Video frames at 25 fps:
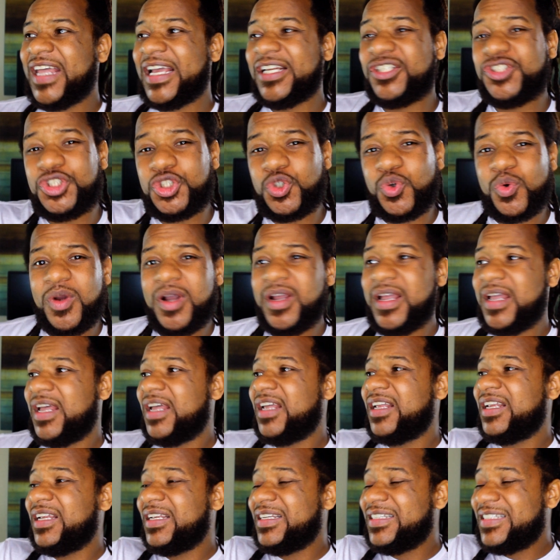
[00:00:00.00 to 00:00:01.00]
that you
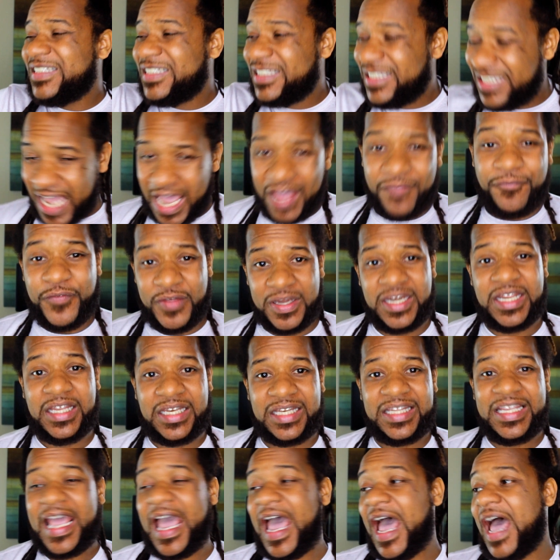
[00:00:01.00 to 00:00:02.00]

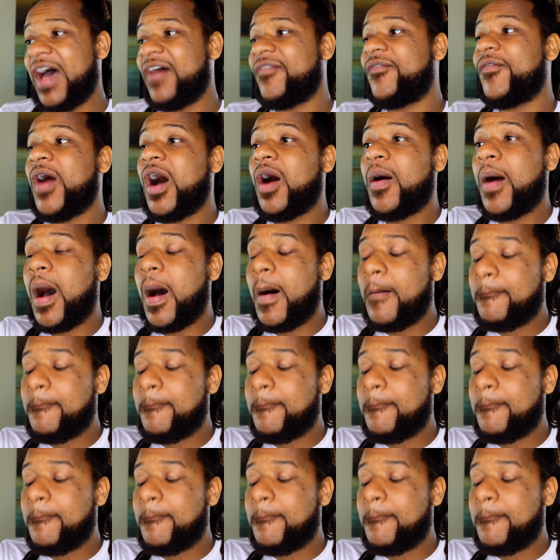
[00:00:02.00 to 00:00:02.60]
definitely have